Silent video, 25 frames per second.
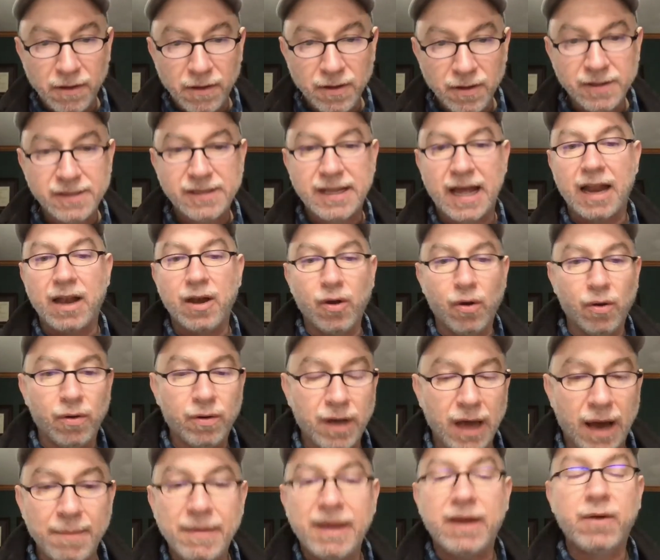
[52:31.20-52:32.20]
does that look?
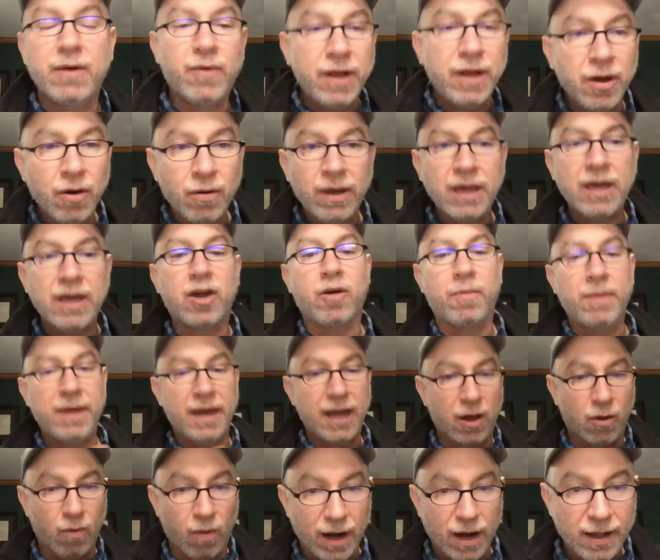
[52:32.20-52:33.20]
I mean, we know income
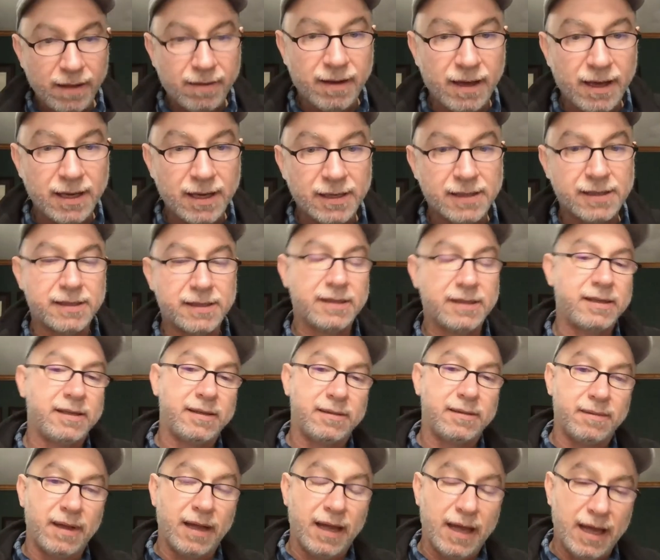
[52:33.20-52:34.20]
inequalities
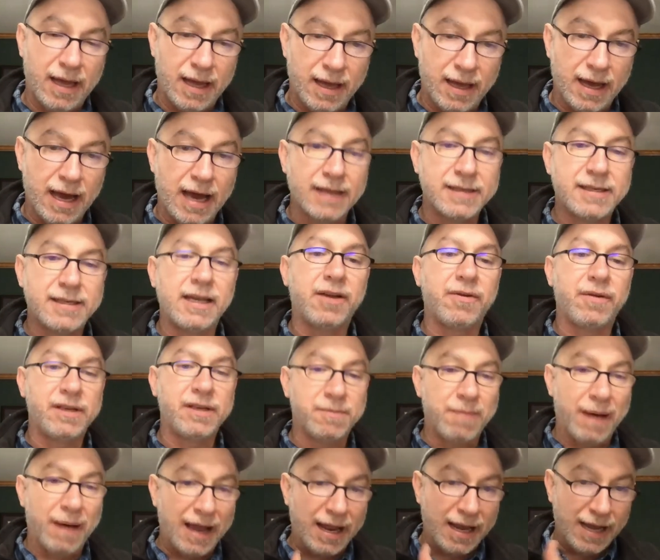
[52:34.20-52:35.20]
has
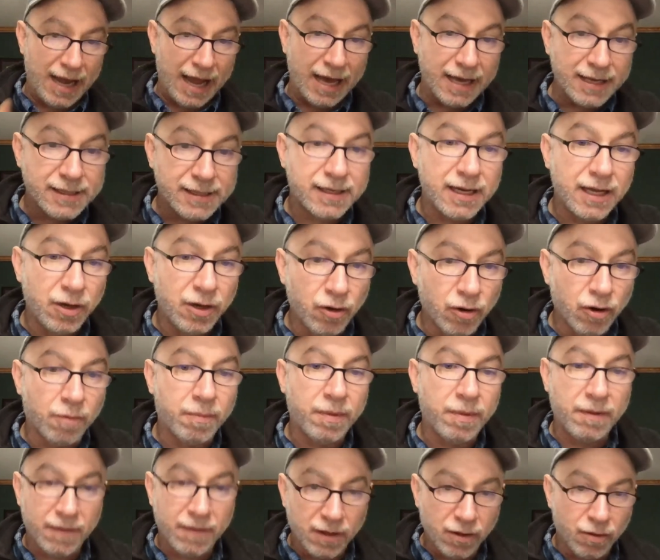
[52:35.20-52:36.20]
increased by less in
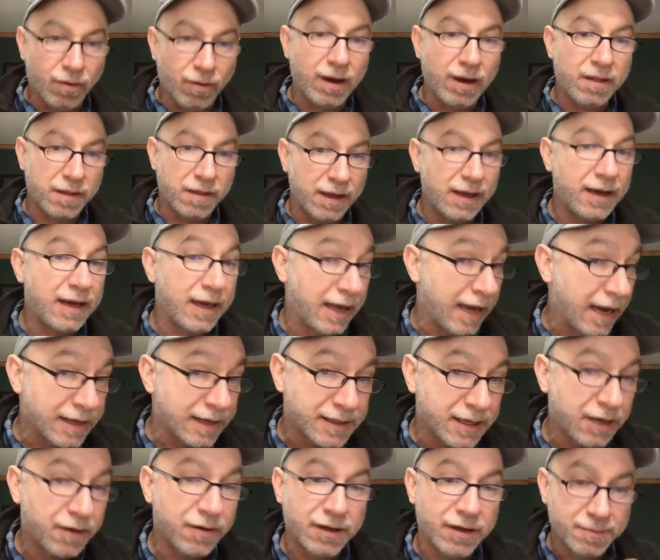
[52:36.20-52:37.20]
Europe, even though I think it has
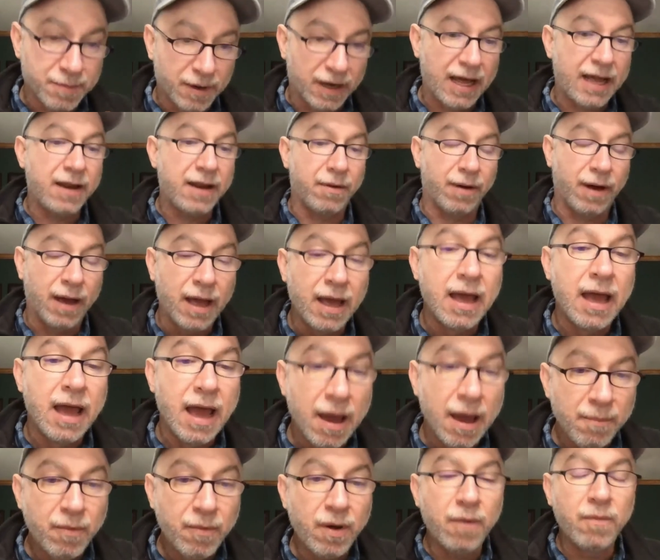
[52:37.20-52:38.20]
increased. But anyway,
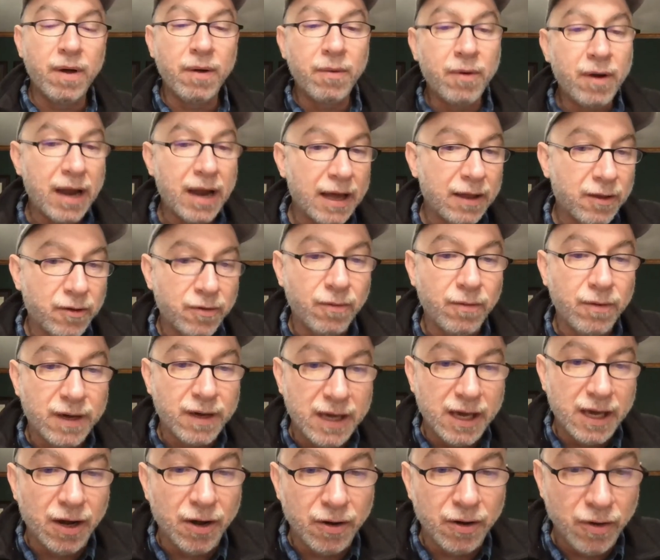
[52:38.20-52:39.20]
we would like to
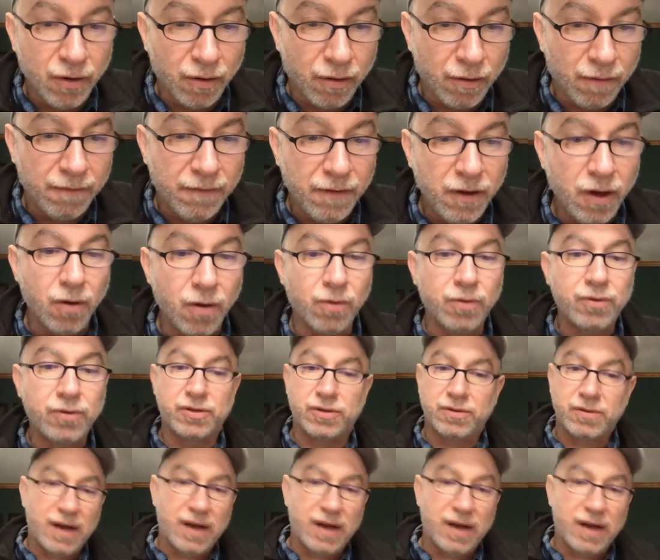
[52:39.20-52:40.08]
hear your views,